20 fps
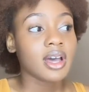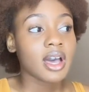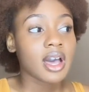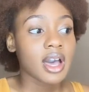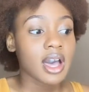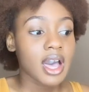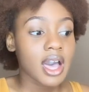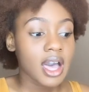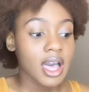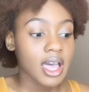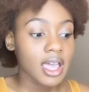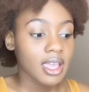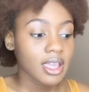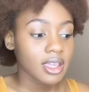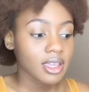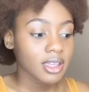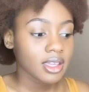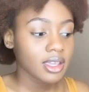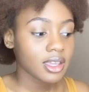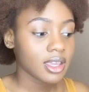
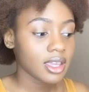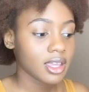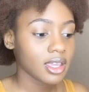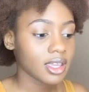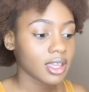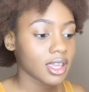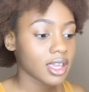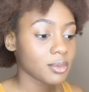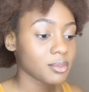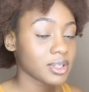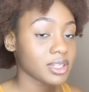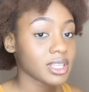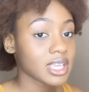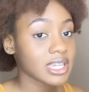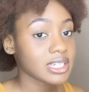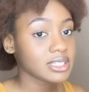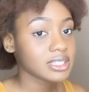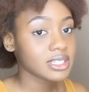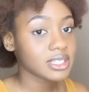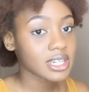I am a
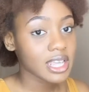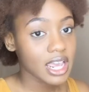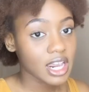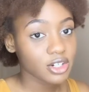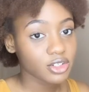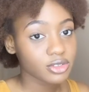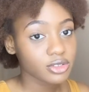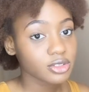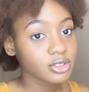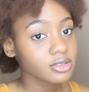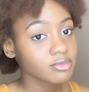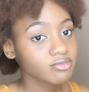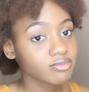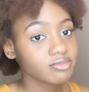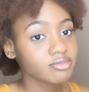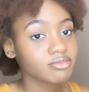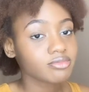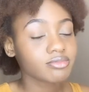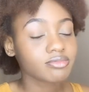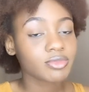lazy natural.
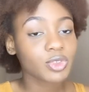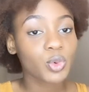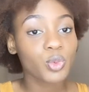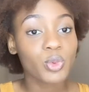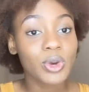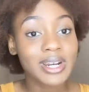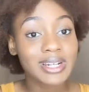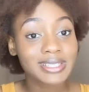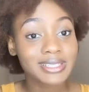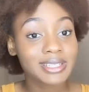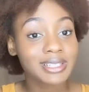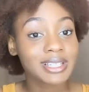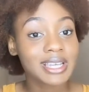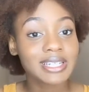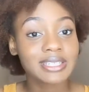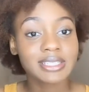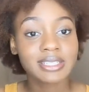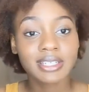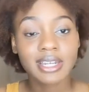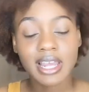What is a
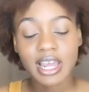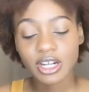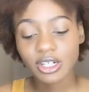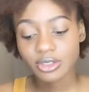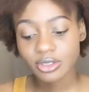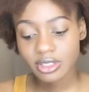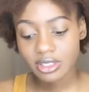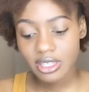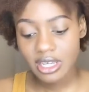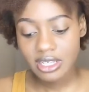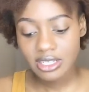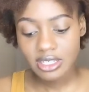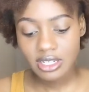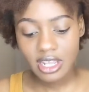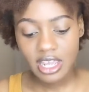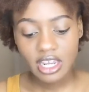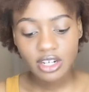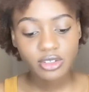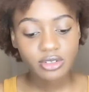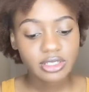lazy natural? Lazy
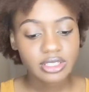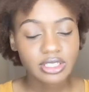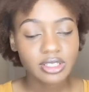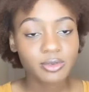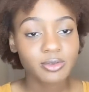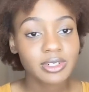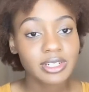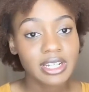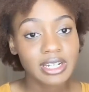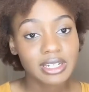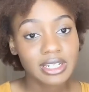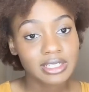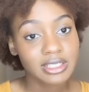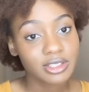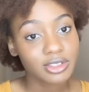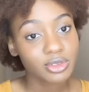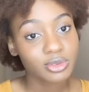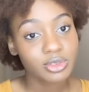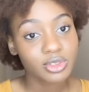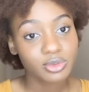natural is someone that doesn't
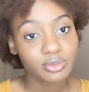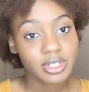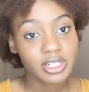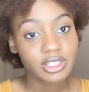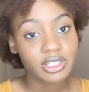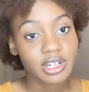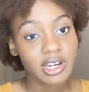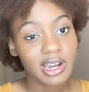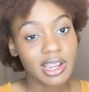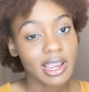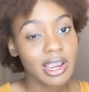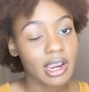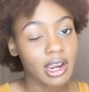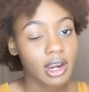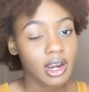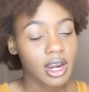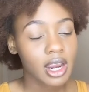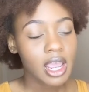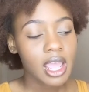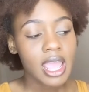do too much to their
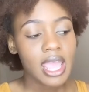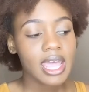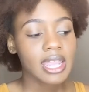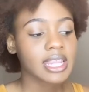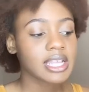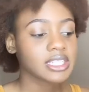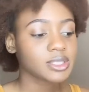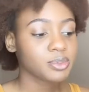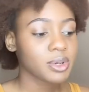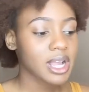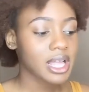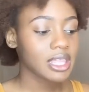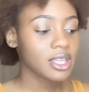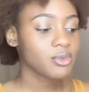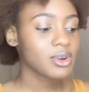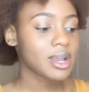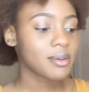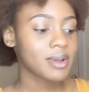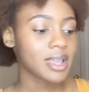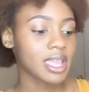hair. And that's probably
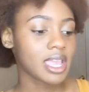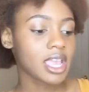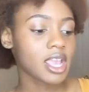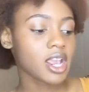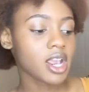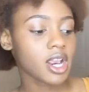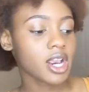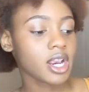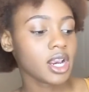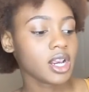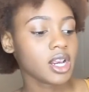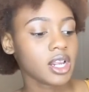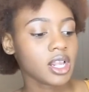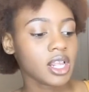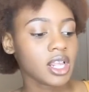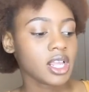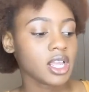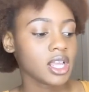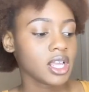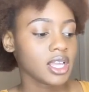why my hair
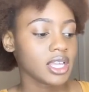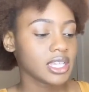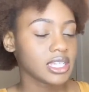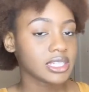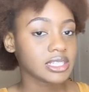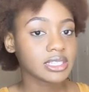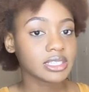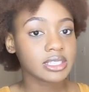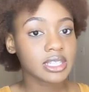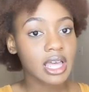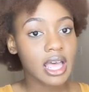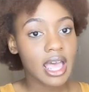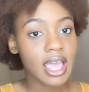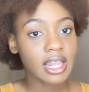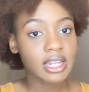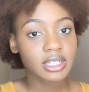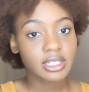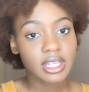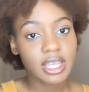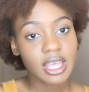is not
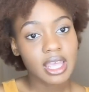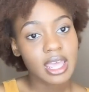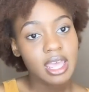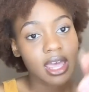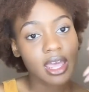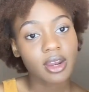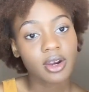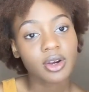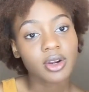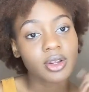at